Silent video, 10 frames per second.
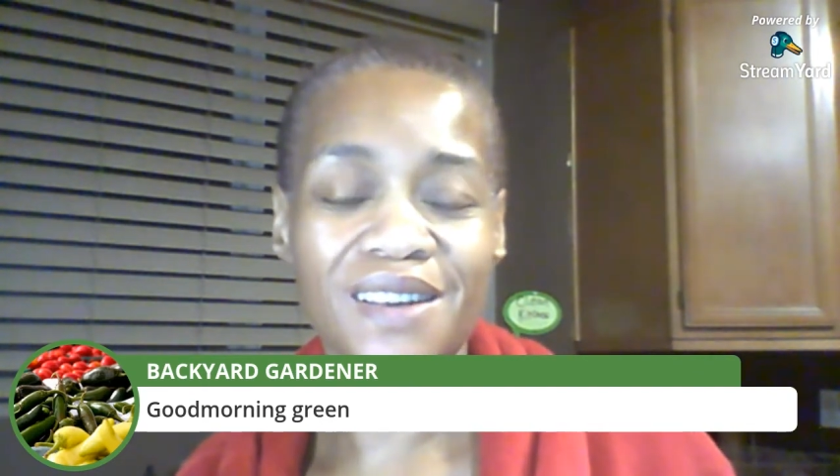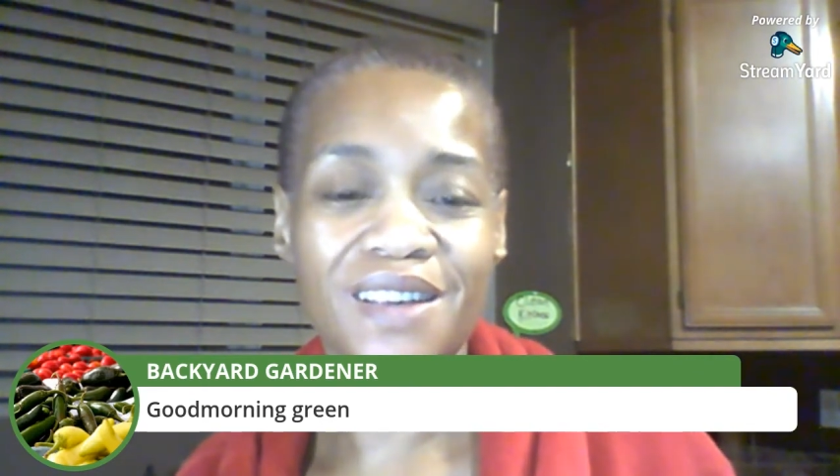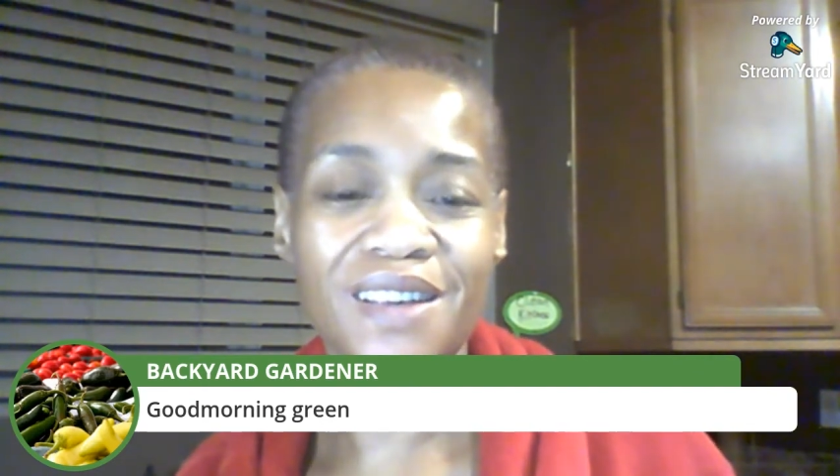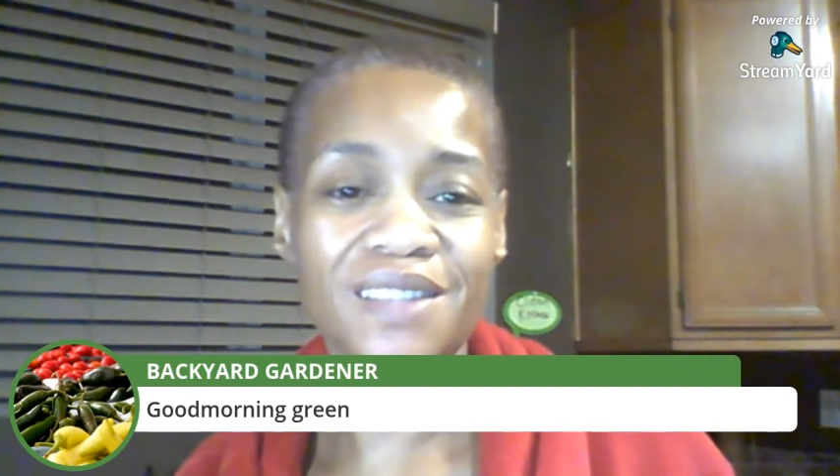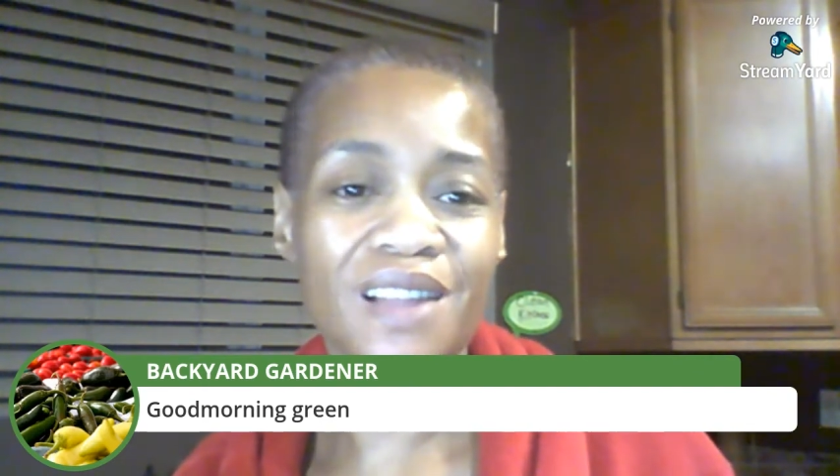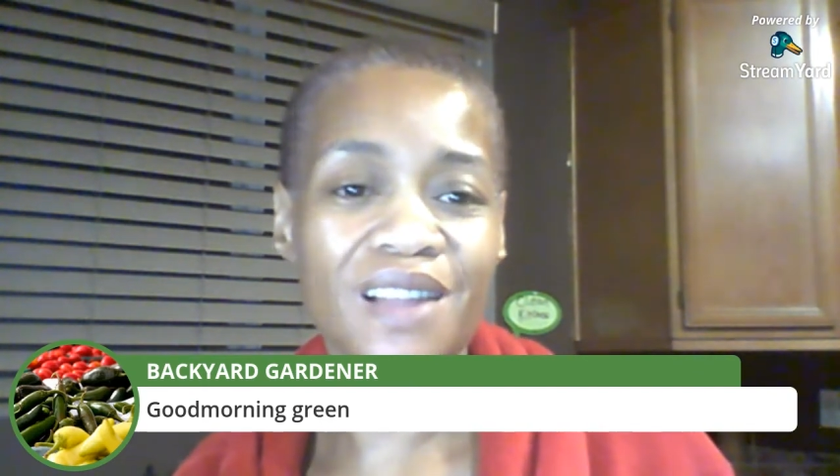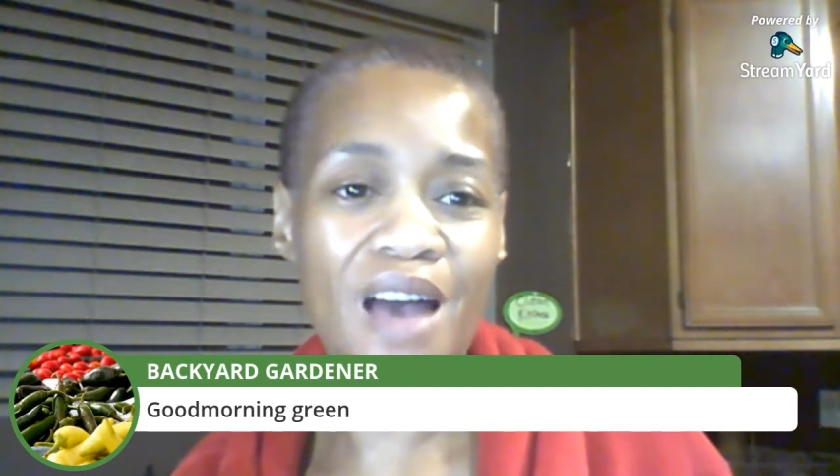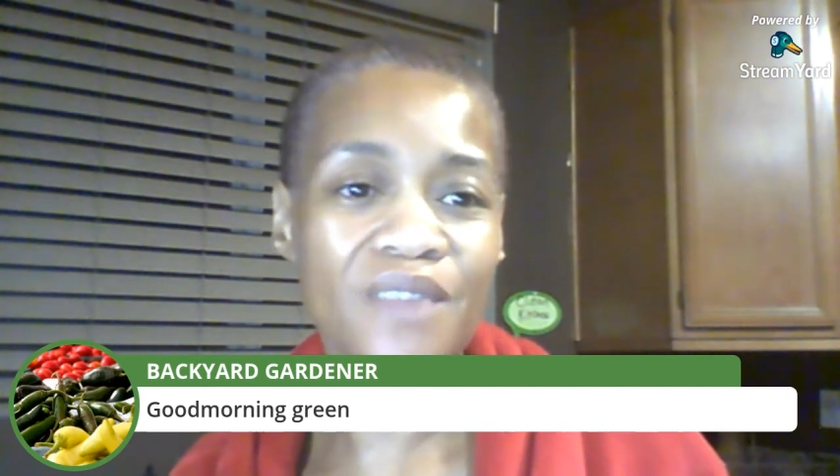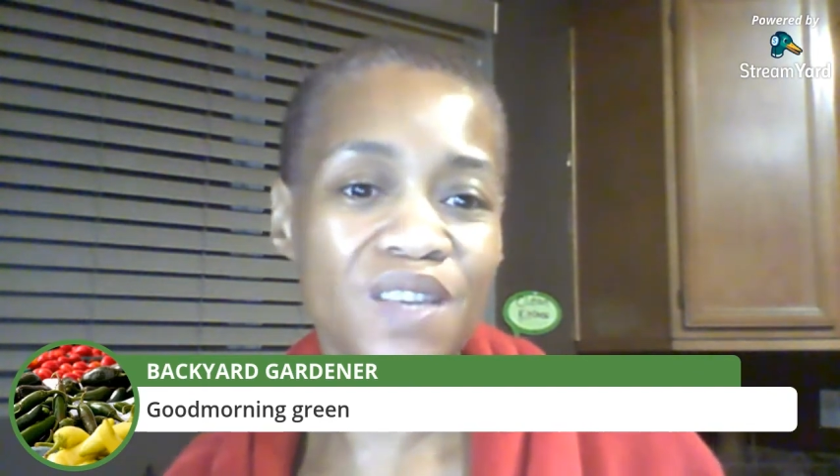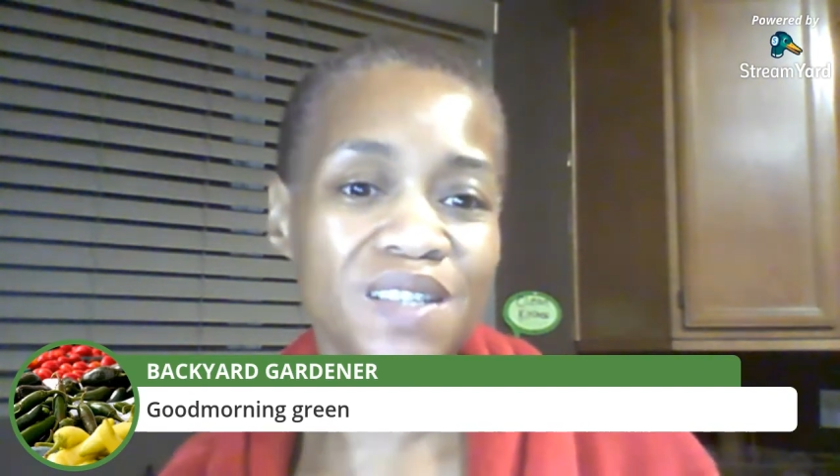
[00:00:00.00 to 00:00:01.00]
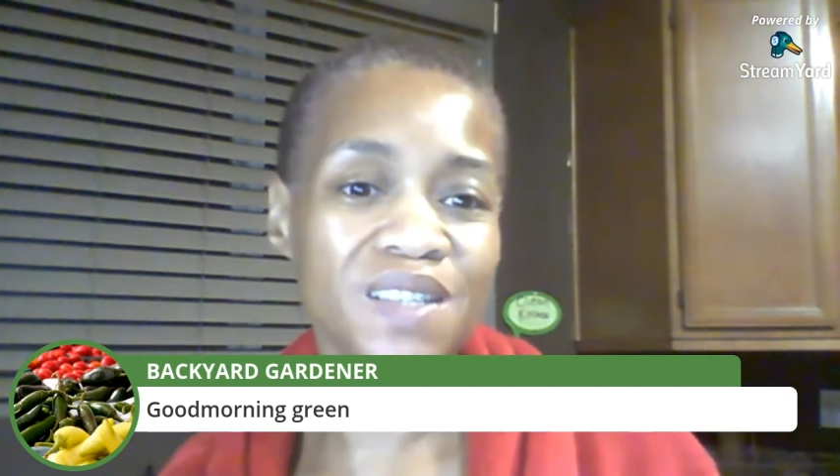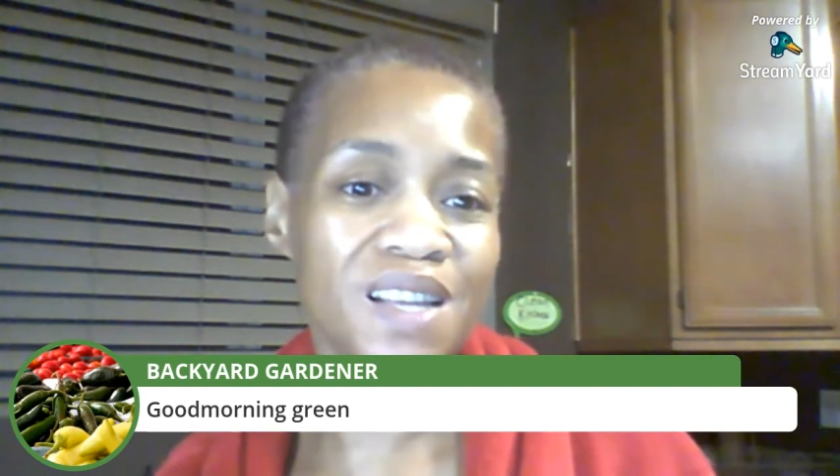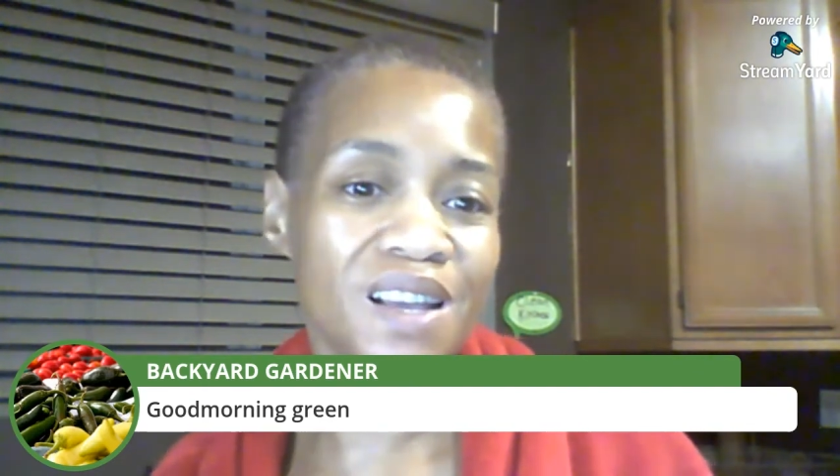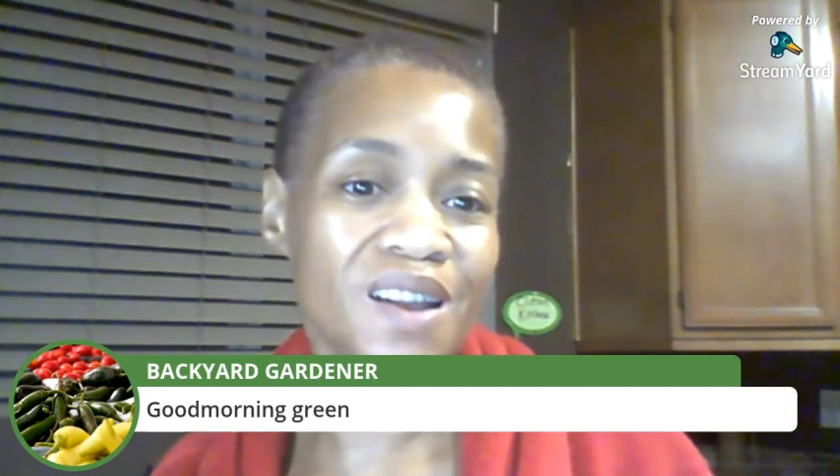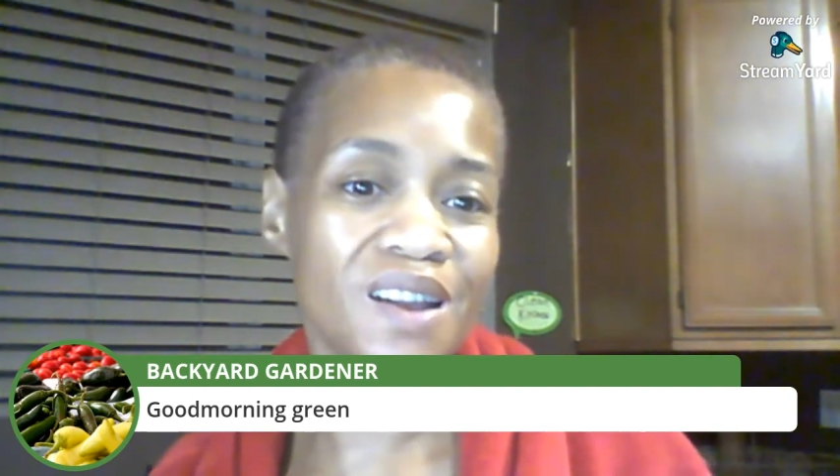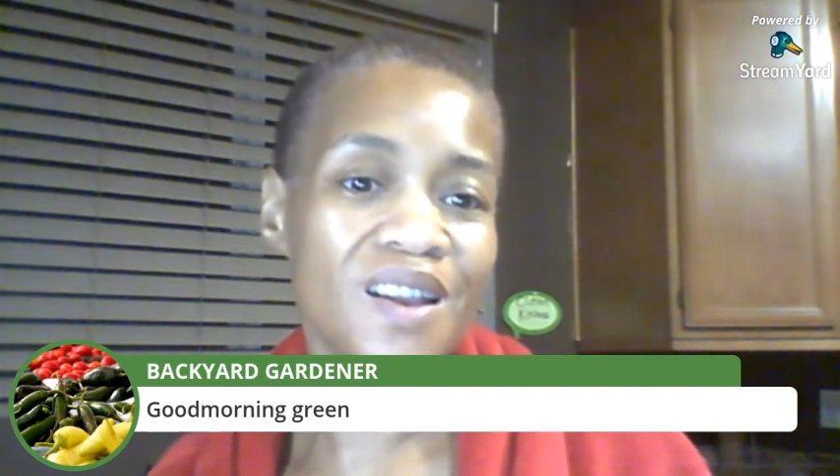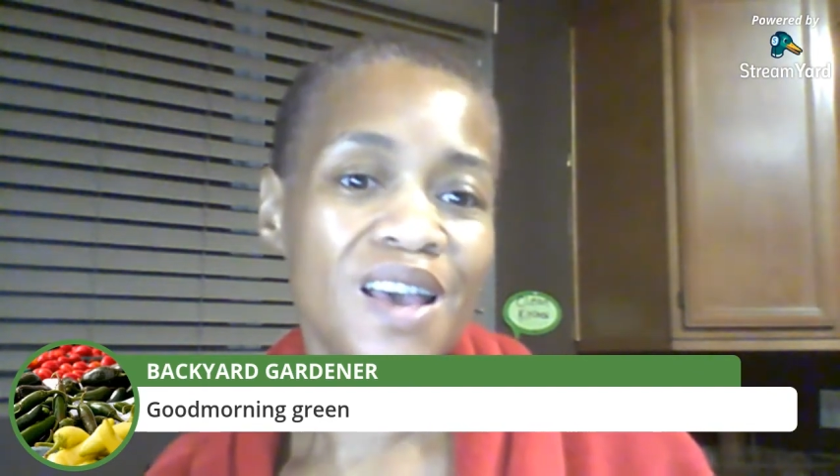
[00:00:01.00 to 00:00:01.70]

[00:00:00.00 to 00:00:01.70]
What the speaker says: It's a lot of us in here,